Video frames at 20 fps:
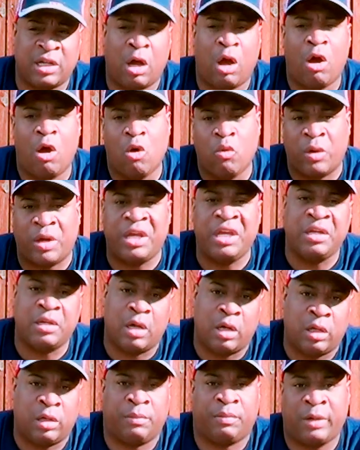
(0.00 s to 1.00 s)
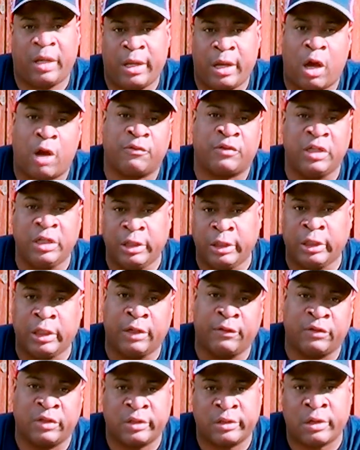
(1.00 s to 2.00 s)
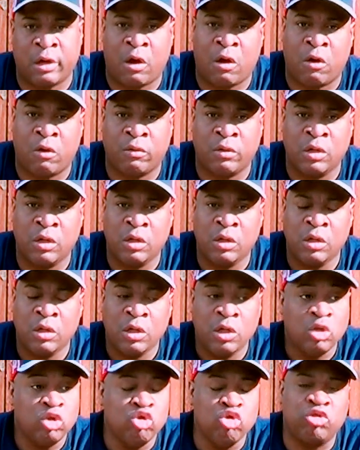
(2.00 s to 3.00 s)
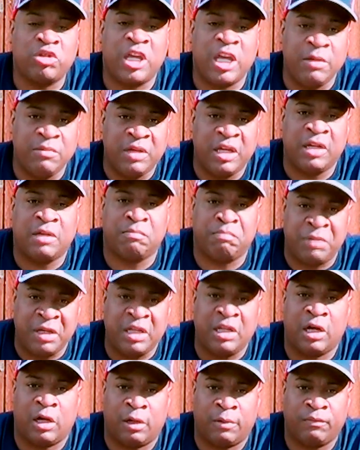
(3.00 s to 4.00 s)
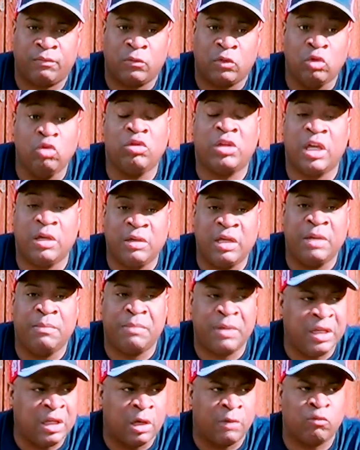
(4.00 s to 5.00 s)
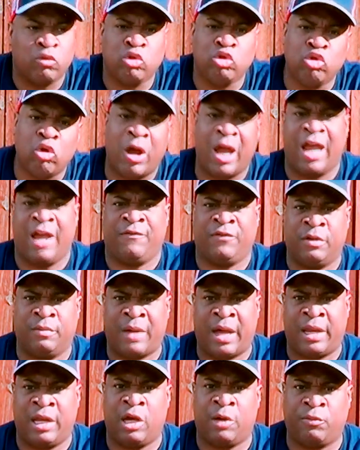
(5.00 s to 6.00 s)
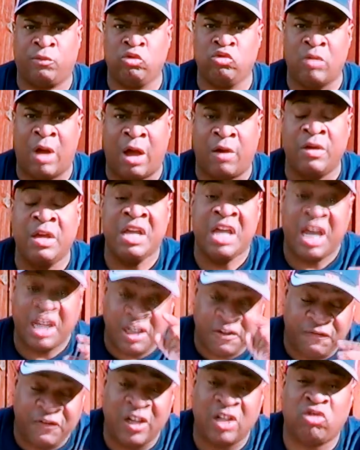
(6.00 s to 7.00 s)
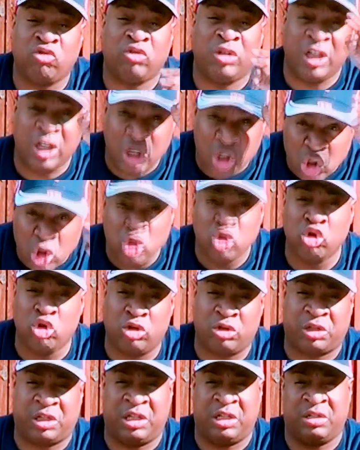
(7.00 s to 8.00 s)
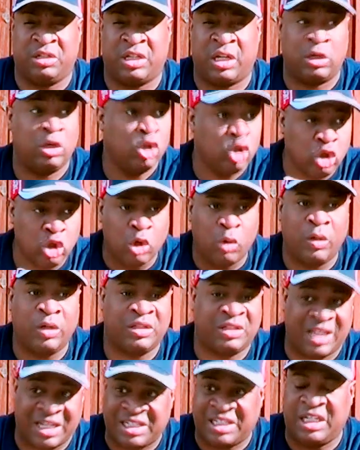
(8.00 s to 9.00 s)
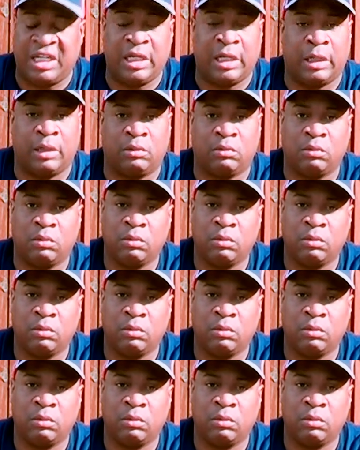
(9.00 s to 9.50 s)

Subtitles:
say, oh, well, in the playoffs, he didn't give it his all. You keep getting beat up. You keep getting beat up when you don't have anybody helping you out. And eventually, you'll sit and say, you know what, that's it.